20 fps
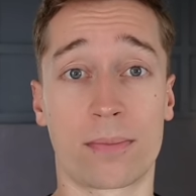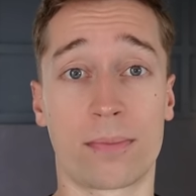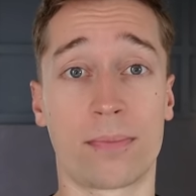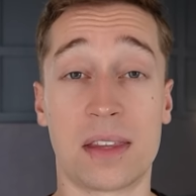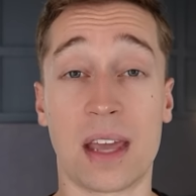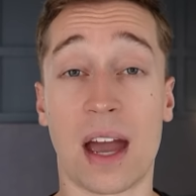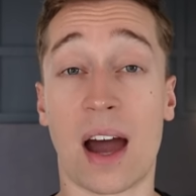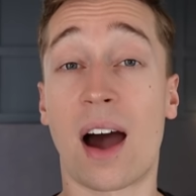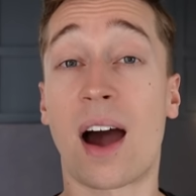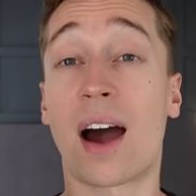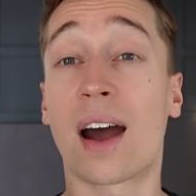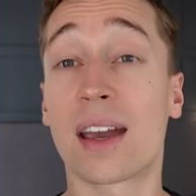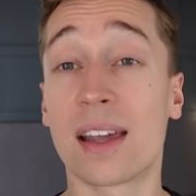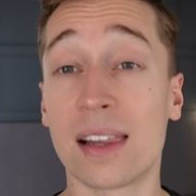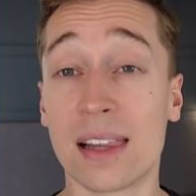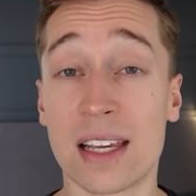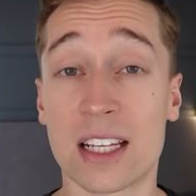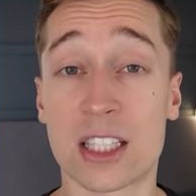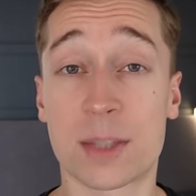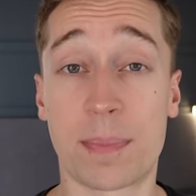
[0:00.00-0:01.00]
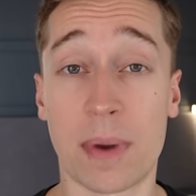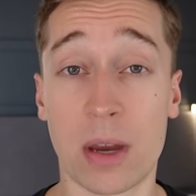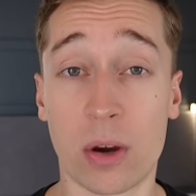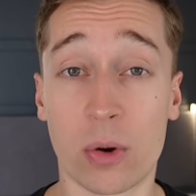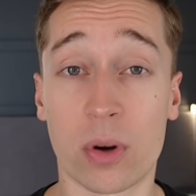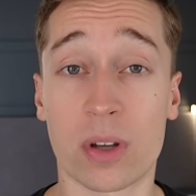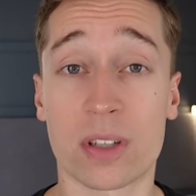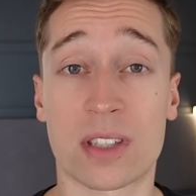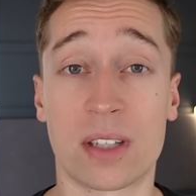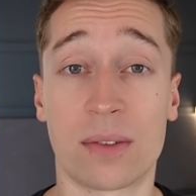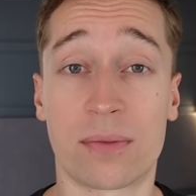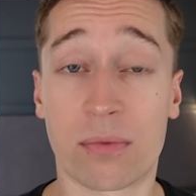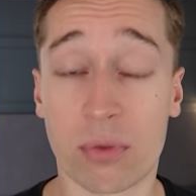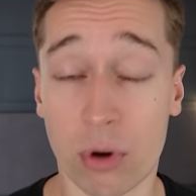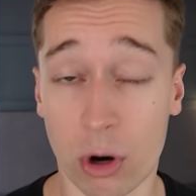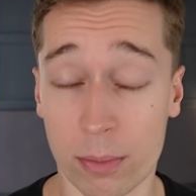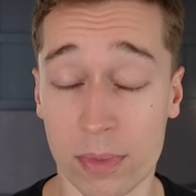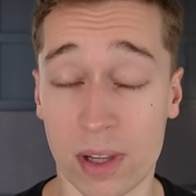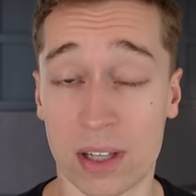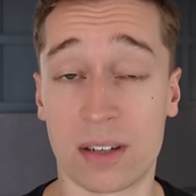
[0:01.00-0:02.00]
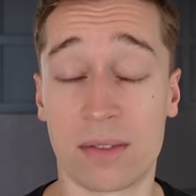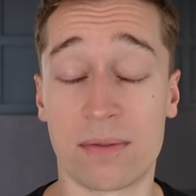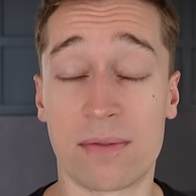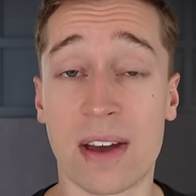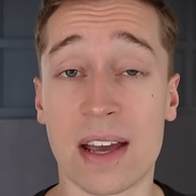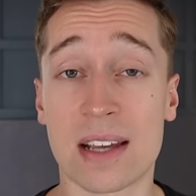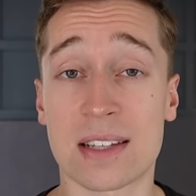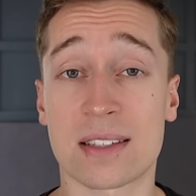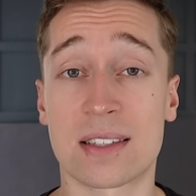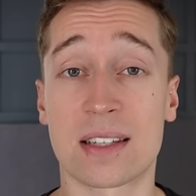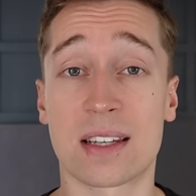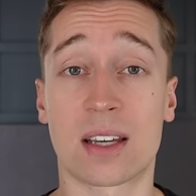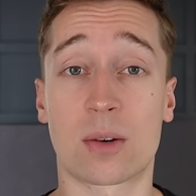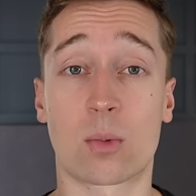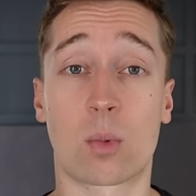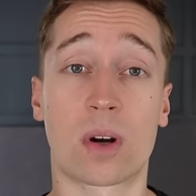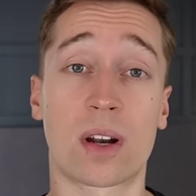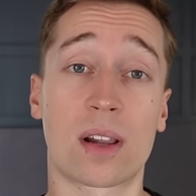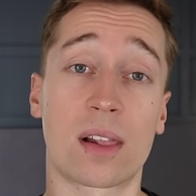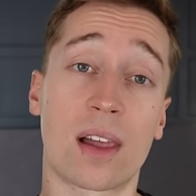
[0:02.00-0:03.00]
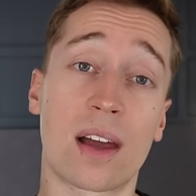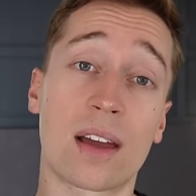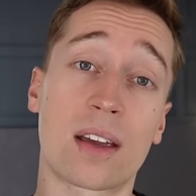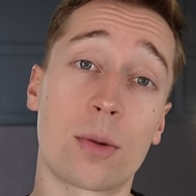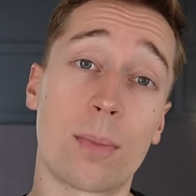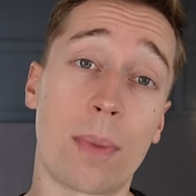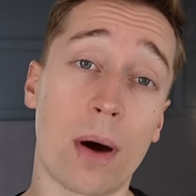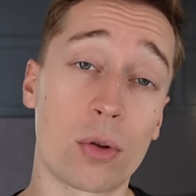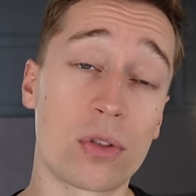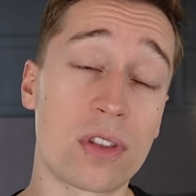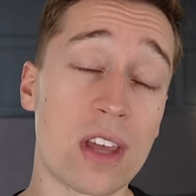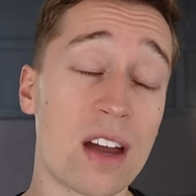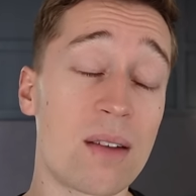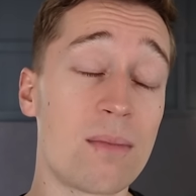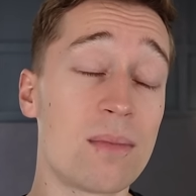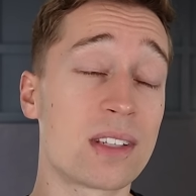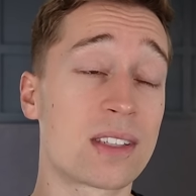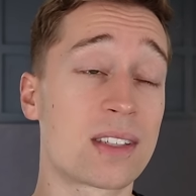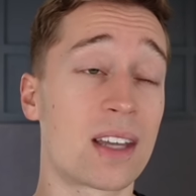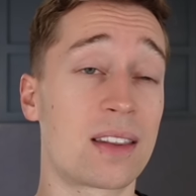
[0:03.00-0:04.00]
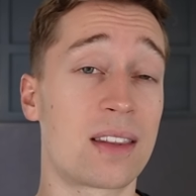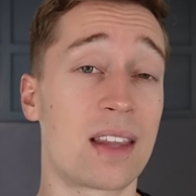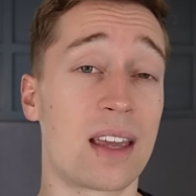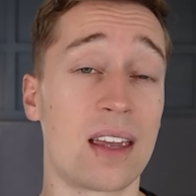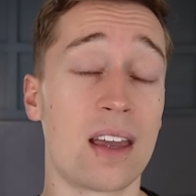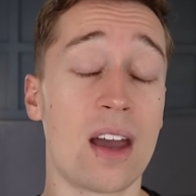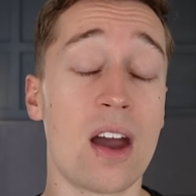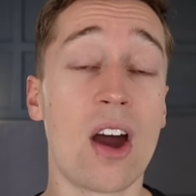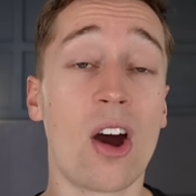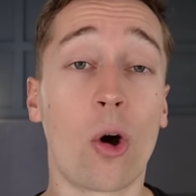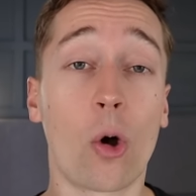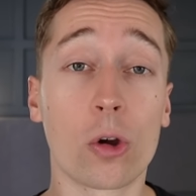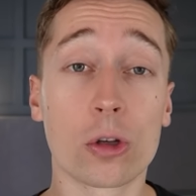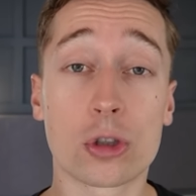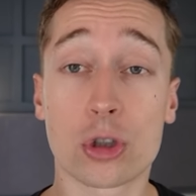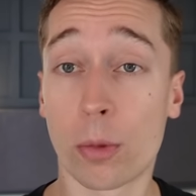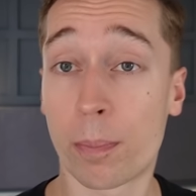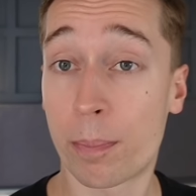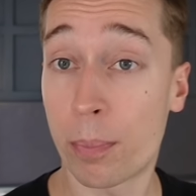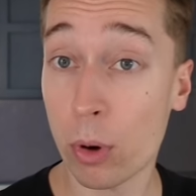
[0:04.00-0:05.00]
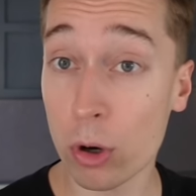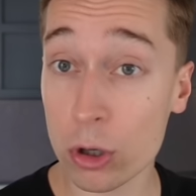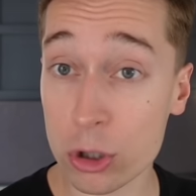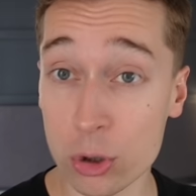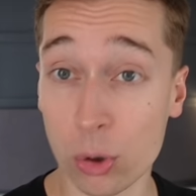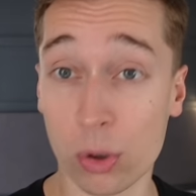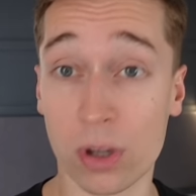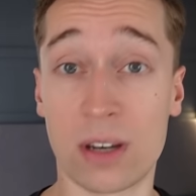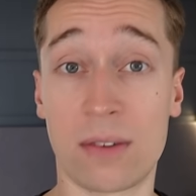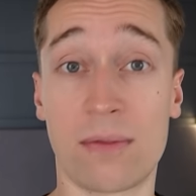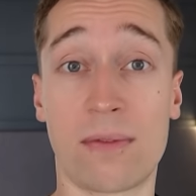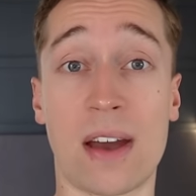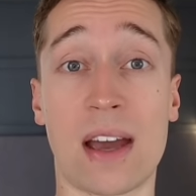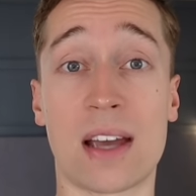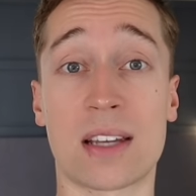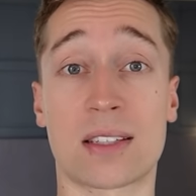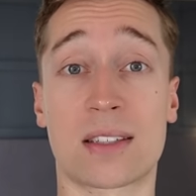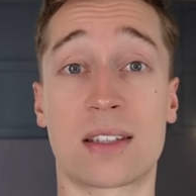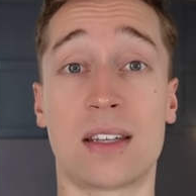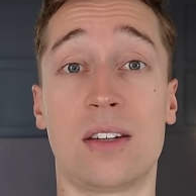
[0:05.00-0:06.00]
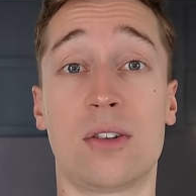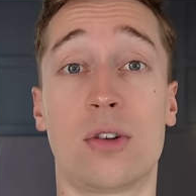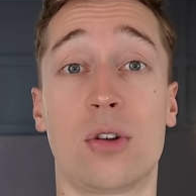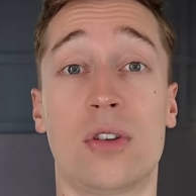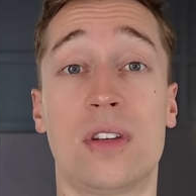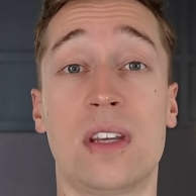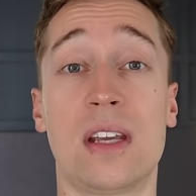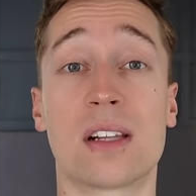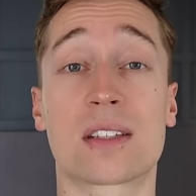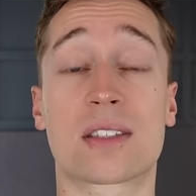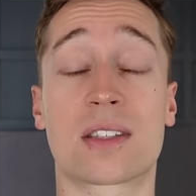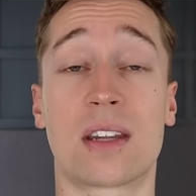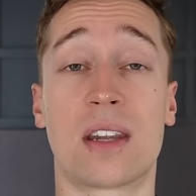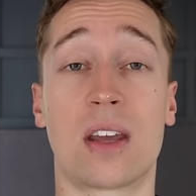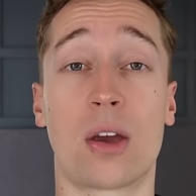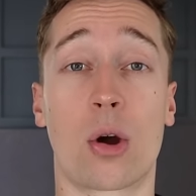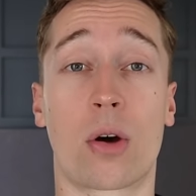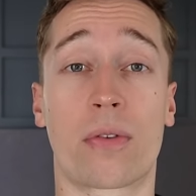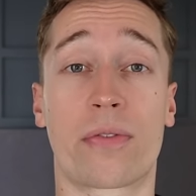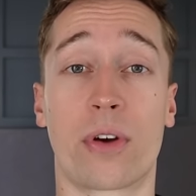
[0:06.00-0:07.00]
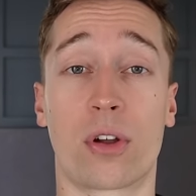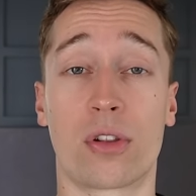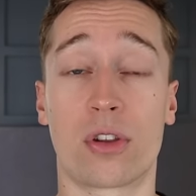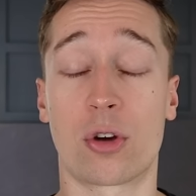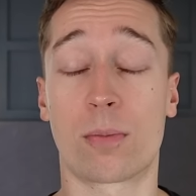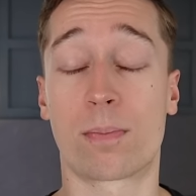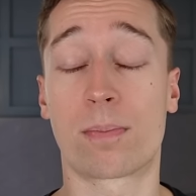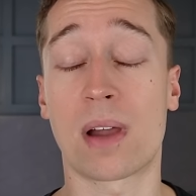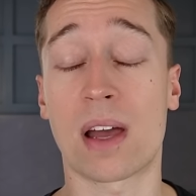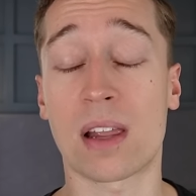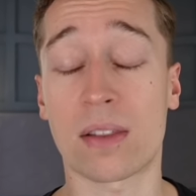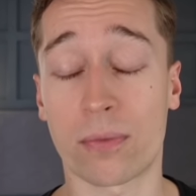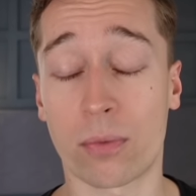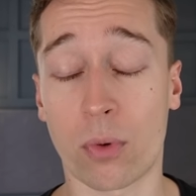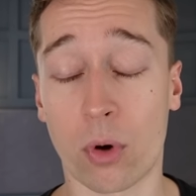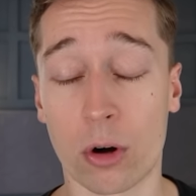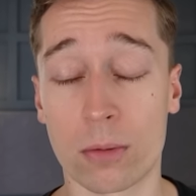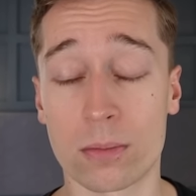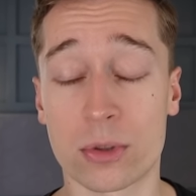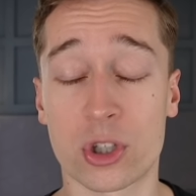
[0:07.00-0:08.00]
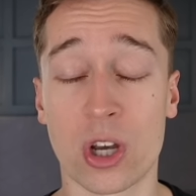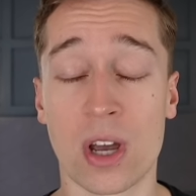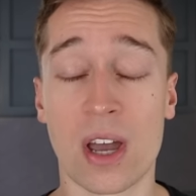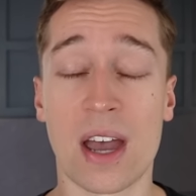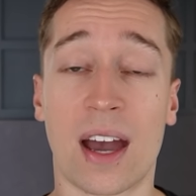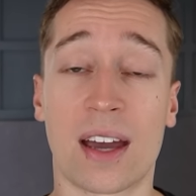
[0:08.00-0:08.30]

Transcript: They are highly experienced in farmland investing, and what I like about them is that they also personally invest in the deals that they offer on their platforms.